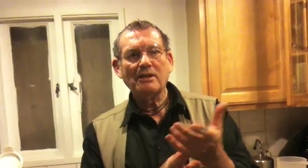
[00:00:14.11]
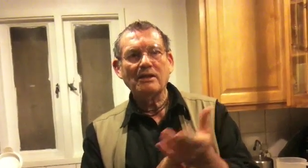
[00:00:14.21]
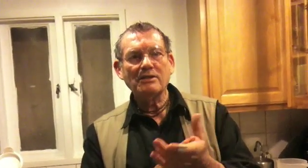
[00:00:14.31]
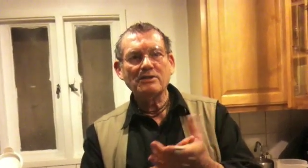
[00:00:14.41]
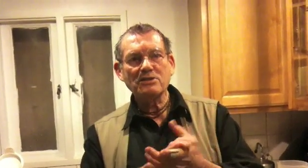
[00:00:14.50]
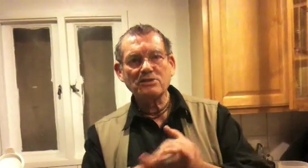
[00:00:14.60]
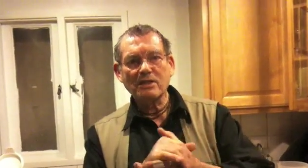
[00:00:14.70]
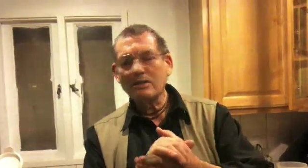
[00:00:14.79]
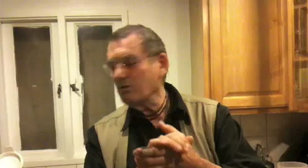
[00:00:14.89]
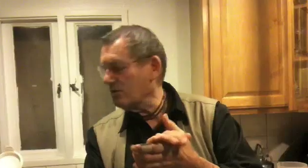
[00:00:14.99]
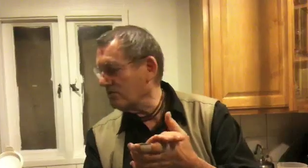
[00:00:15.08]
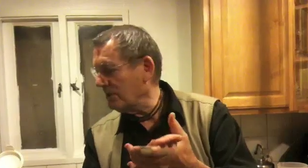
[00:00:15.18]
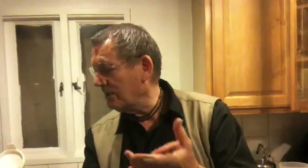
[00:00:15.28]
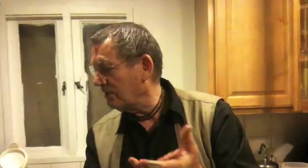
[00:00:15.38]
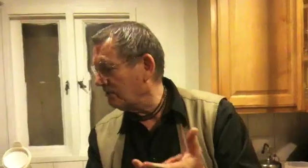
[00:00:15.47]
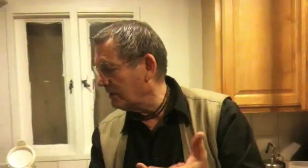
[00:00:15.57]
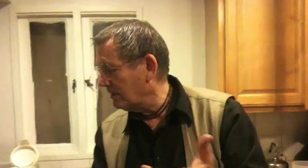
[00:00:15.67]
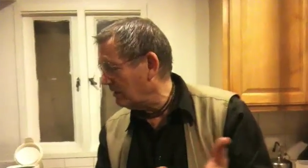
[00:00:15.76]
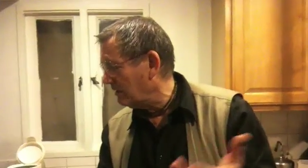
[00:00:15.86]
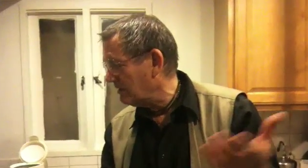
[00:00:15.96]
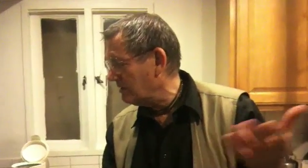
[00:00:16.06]
It's a sadhu's meal
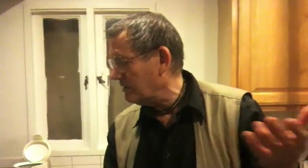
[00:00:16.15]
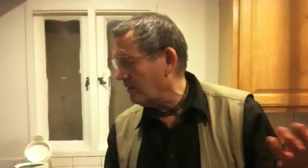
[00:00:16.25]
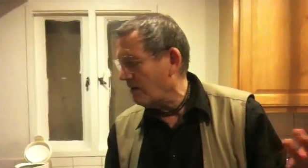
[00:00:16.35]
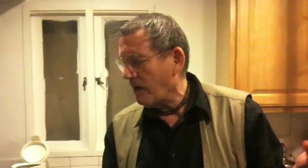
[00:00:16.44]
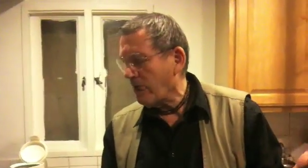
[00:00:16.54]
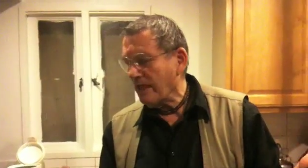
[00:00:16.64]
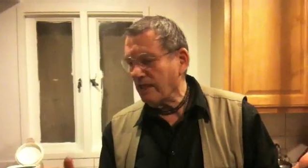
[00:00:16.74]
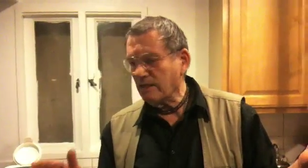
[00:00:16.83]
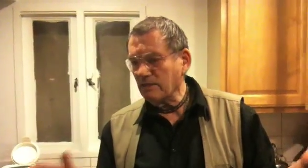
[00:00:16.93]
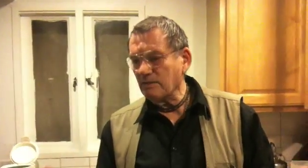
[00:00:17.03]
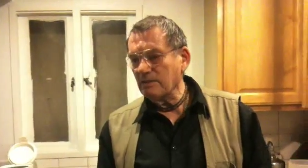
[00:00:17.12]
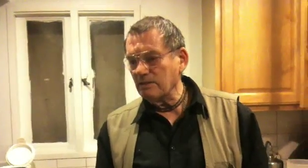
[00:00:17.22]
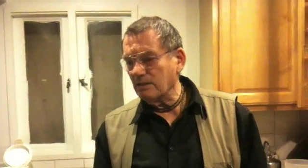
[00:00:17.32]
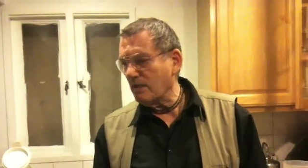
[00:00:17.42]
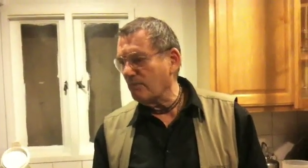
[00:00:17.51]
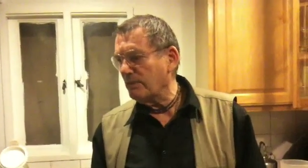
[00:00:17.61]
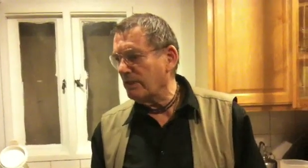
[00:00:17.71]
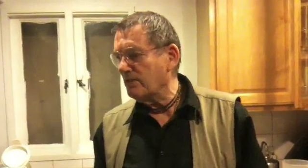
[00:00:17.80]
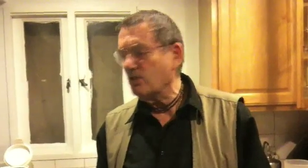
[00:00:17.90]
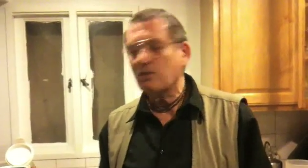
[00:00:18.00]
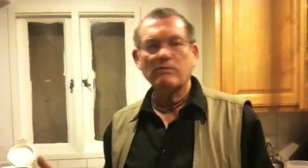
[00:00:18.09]
because it's a
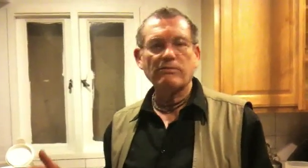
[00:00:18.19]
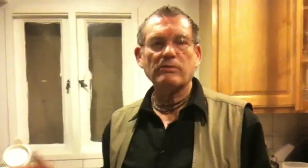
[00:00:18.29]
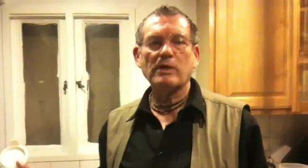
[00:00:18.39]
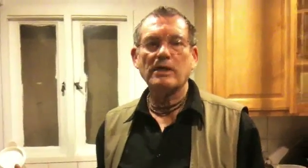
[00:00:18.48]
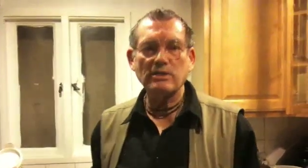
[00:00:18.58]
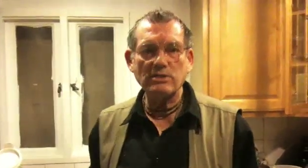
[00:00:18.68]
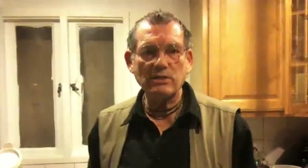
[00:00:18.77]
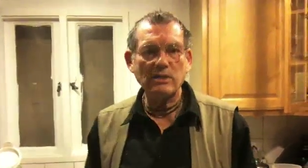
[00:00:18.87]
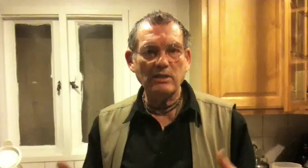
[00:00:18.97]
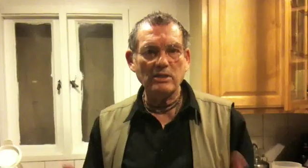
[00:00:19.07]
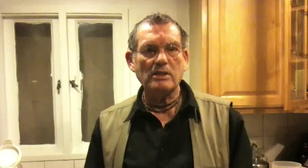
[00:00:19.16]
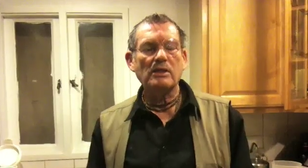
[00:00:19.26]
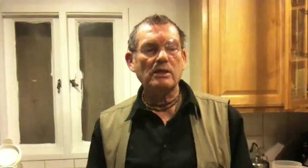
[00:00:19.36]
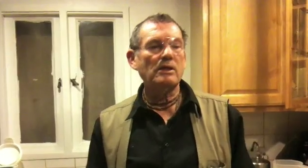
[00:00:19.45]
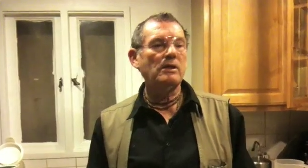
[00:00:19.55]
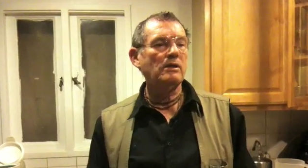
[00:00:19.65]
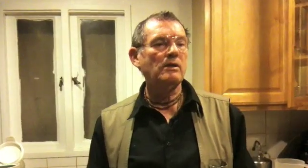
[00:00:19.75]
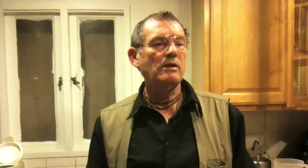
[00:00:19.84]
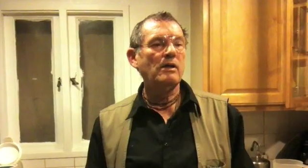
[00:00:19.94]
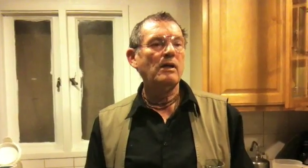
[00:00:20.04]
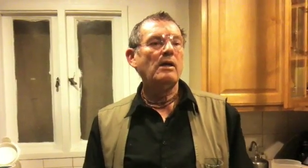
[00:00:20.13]
combination of rice and dal
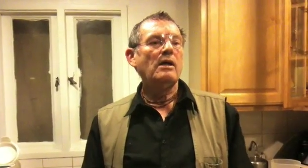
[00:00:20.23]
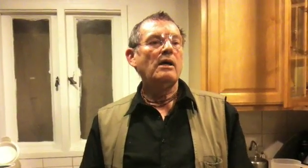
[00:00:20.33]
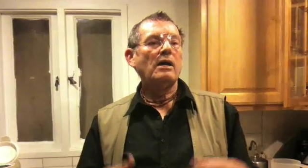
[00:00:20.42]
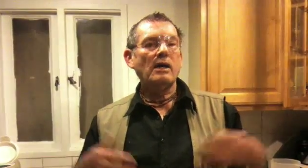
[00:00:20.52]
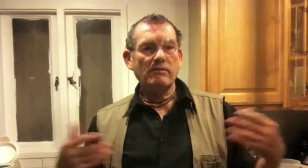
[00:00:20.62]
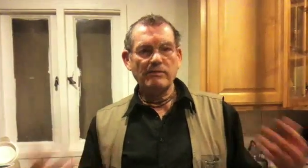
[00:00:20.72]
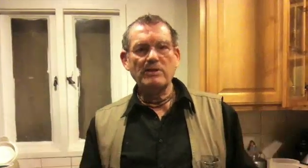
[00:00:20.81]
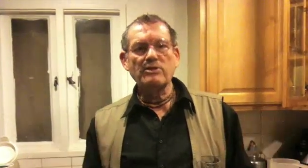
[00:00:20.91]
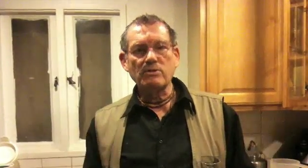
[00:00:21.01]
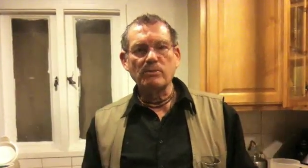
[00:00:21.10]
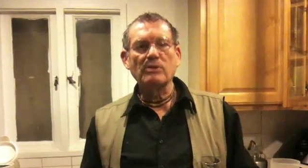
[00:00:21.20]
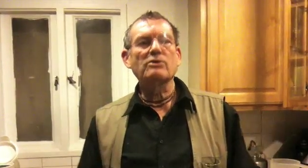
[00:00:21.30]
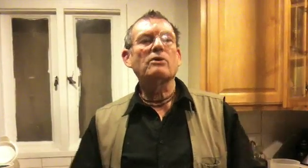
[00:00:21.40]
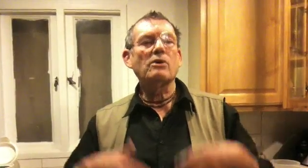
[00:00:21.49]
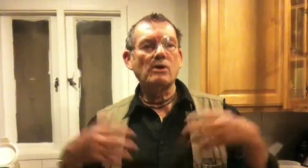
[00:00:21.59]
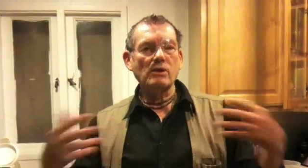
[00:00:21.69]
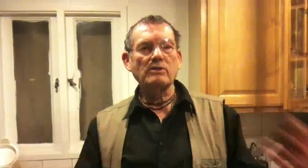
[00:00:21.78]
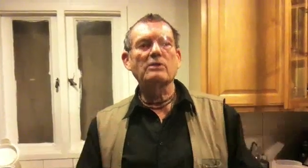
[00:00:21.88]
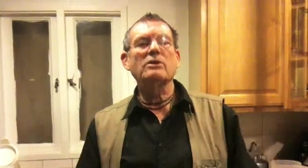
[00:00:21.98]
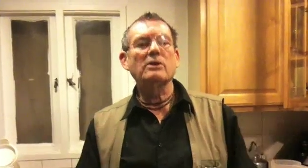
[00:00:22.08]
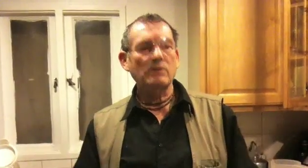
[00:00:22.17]
and vegetables all
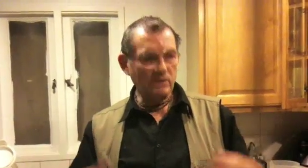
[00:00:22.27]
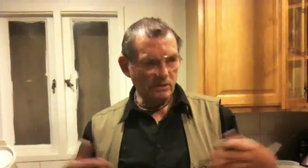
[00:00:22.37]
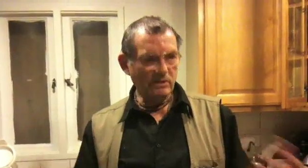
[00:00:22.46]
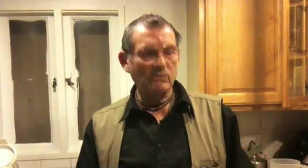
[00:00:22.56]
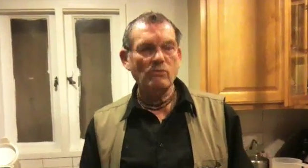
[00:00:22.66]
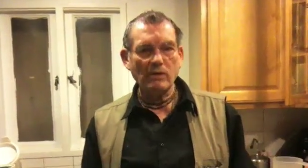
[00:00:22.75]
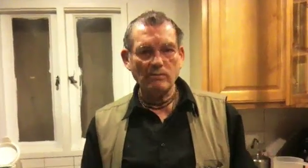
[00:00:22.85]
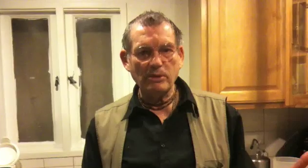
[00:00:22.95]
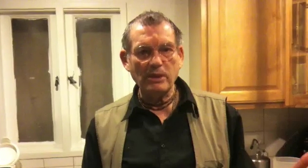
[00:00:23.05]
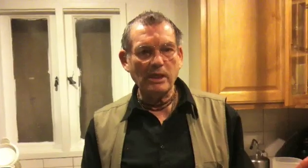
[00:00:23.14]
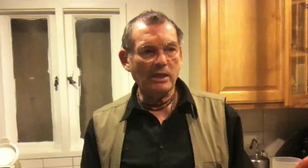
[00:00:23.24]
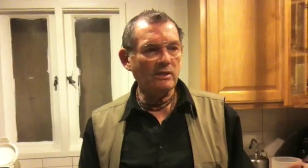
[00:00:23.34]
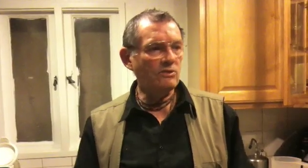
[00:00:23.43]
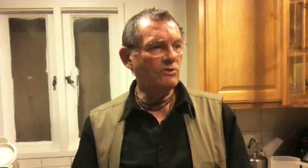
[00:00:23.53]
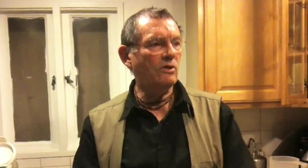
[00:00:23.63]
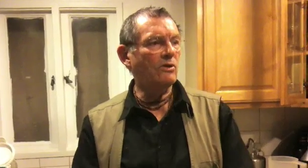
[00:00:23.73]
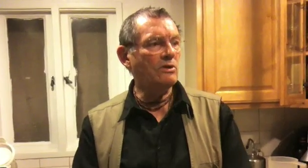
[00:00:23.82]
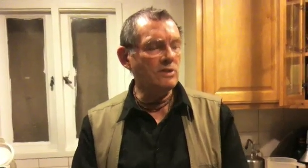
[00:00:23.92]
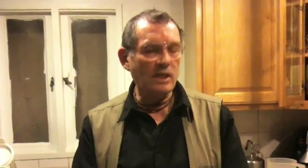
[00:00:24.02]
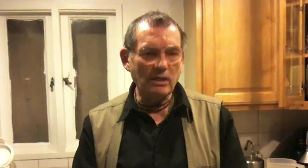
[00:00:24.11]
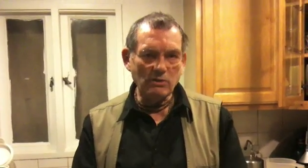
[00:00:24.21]
cooked in one pot. So the
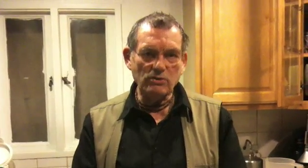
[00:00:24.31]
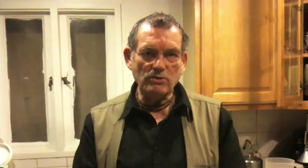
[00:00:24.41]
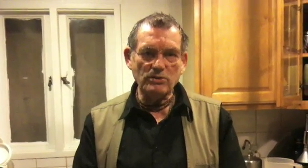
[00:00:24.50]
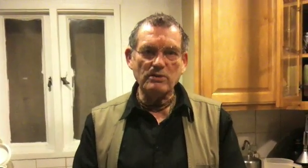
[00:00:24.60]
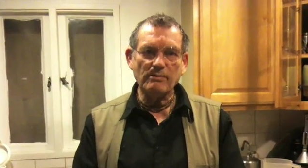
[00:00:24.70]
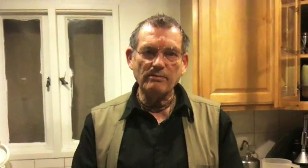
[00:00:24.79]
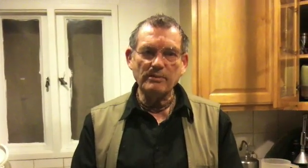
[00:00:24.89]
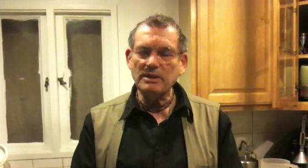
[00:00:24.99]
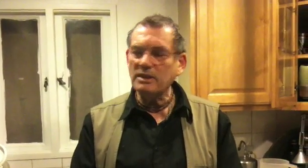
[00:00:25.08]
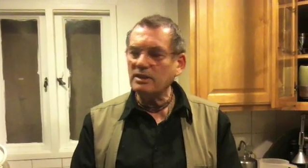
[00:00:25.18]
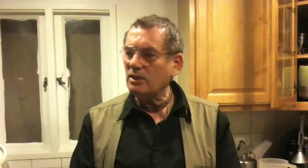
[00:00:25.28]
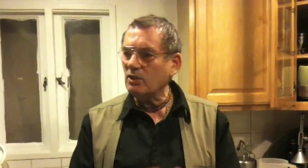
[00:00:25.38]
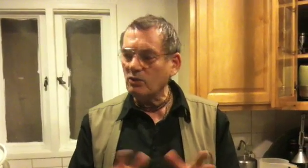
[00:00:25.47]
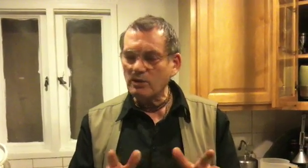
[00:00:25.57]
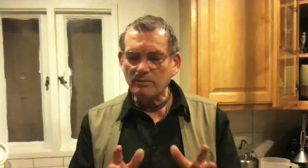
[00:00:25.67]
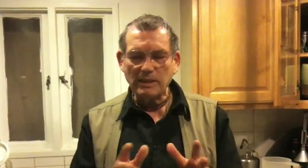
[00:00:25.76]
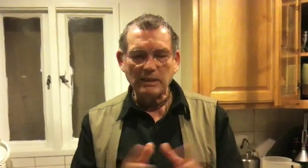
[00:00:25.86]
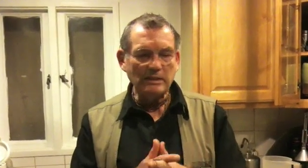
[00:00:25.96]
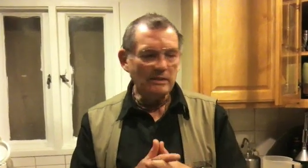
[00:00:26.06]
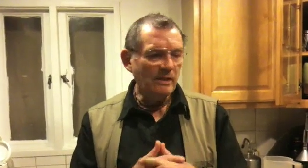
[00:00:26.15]
sadhus, meaning the holy men,